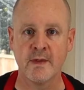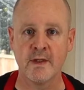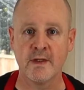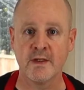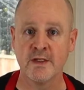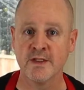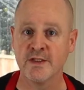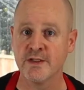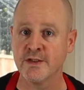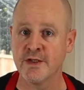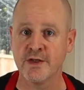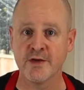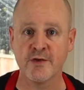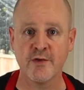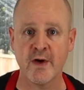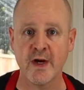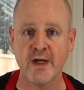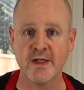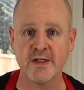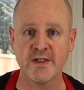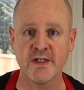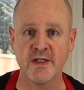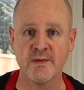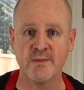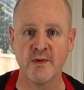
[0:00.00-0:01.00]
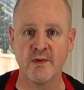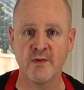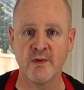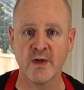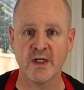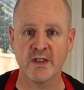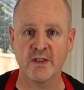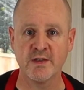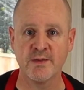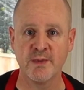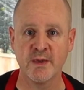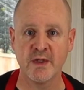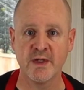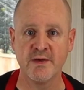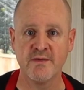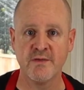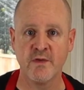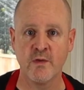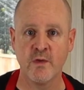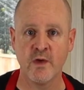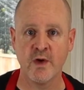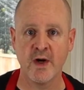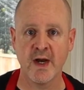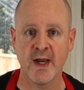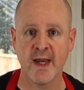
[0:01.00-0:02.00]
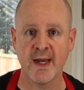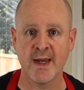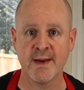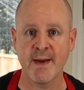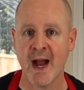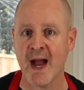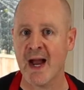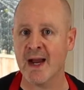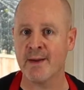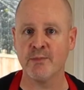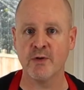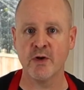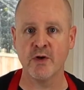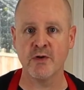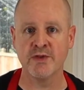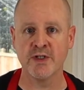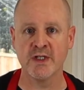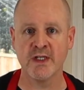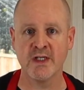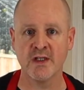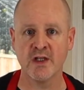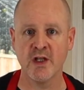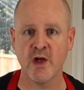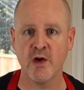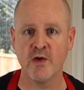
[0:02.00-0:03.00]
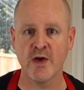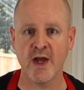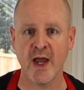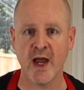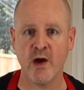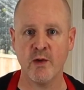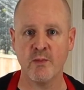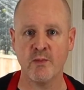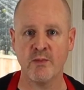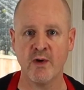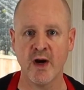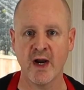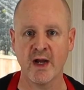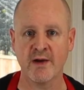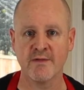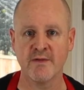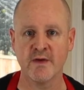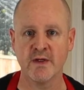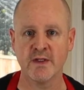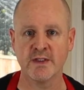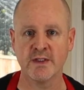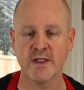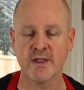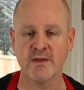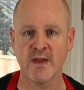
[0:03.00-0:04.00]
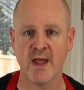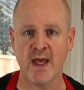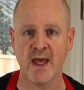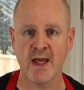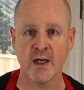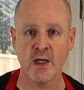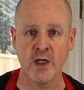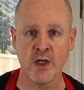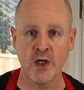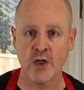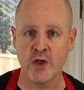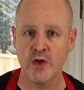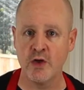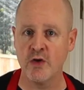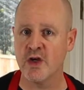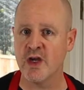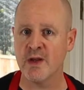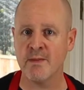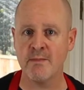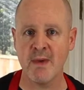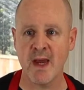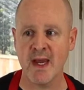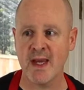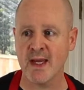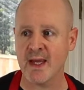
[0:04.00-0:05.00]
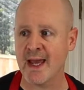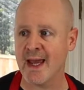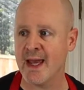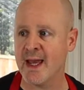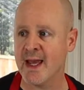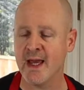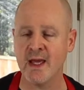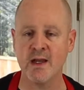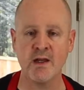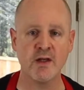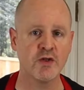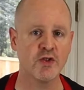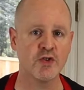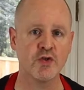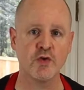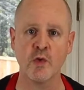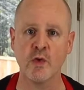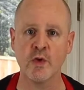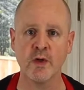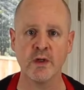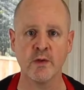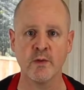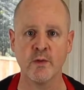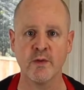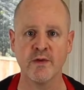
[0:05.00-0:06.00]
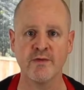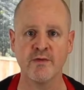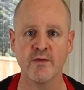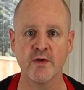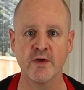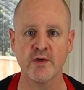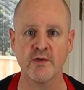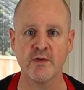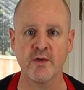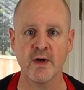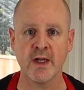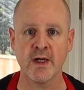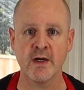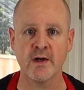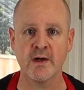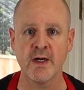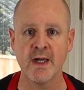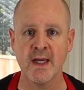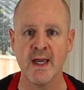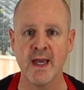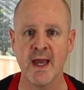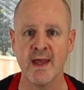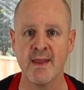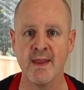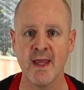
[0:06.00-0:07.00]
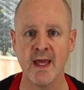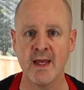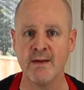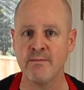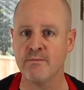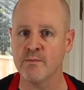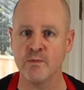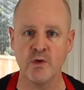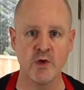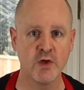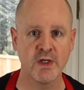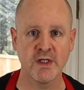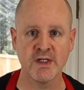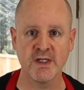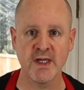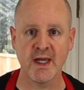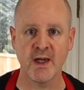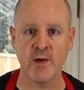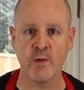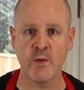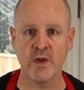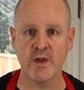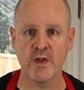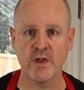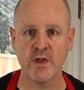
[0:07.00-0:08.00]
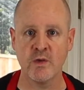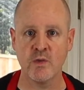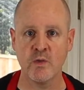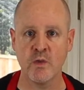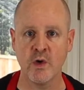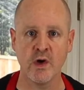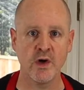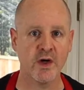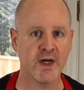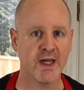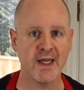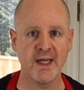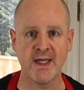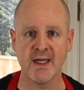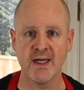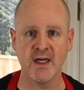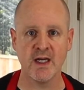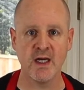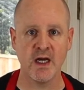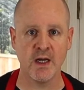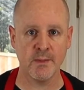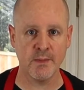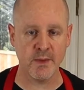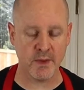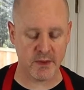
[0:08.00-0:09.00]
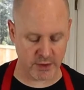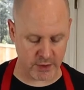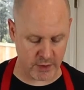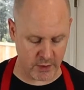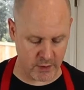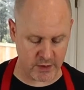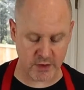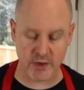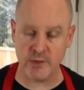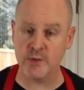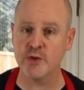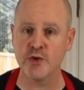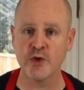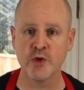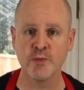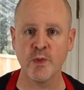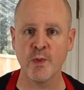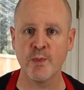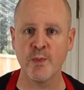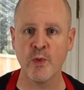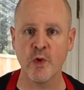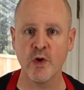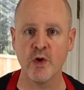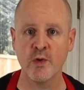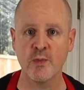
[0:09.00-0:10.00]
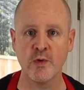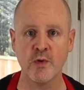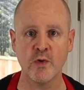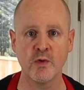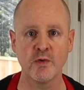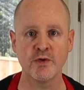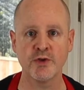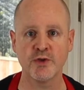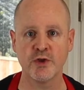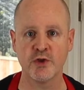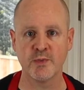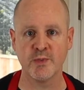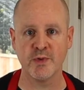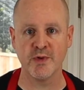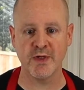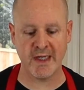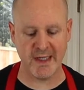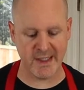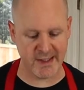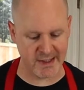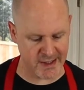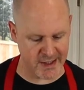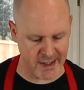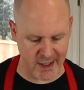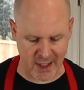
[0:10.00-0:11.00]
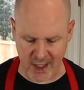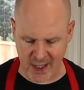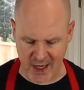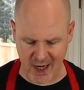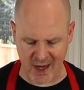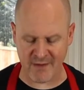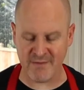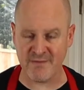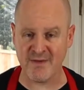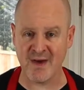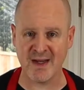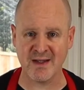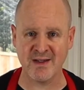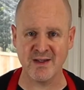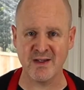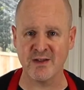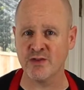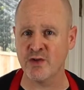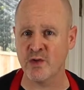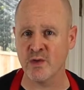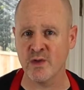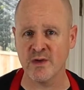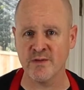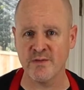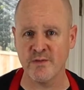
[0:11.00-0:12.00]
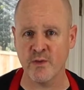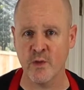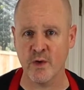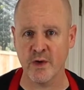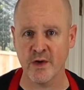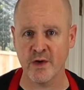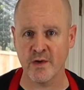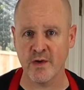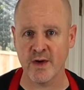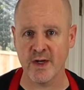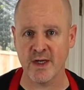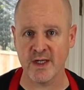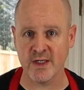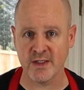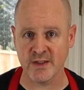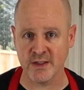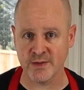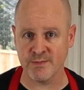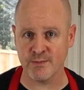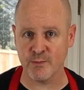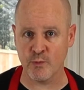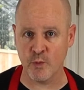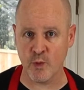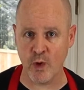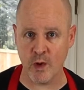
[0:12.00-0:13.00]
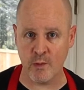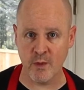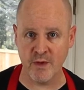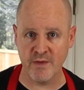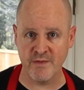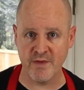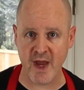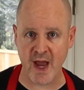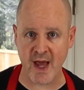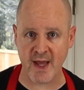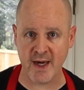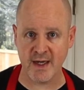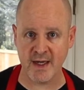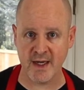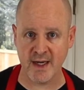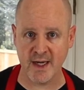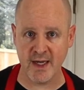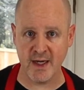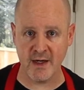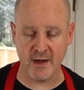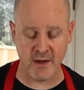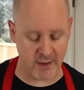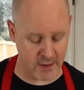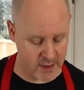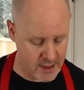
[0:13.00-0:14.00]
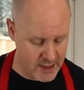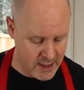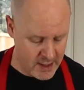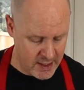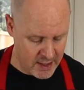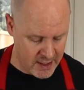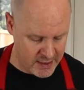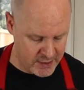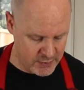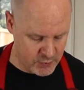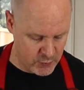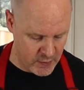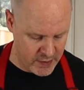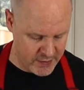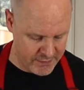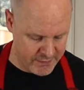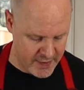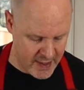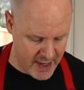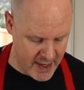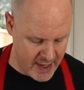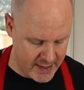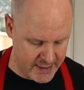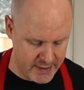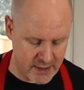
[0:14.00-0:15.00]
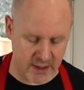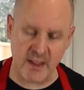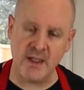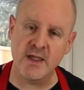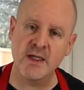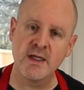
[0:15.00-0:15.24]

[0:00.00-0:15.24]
This is a great simple recipe for a high protein, low cal breakfast that you can make ahead, store it in the refrigerator, and then you can take it with you to work, heat it up. So it's super portable, super easy. In fact, there's only 4 ingredients. What we've got in here is we've got